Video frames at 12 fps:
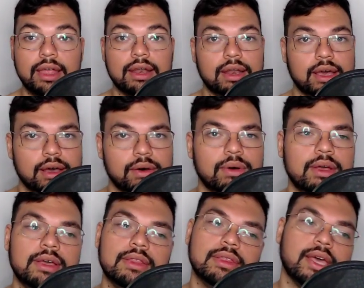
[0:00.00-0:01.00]
Now,
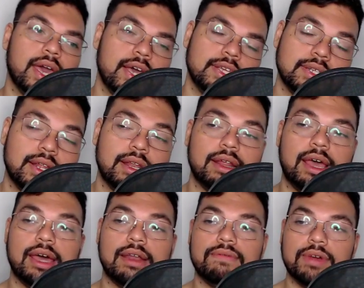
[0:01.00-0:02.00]
they exited
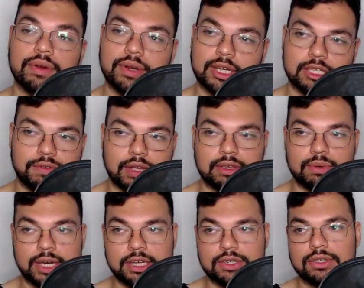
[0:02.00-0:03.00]
at a very nice
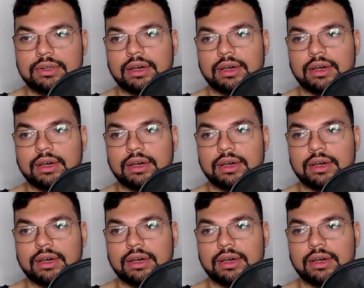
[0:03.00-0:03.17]
valuation.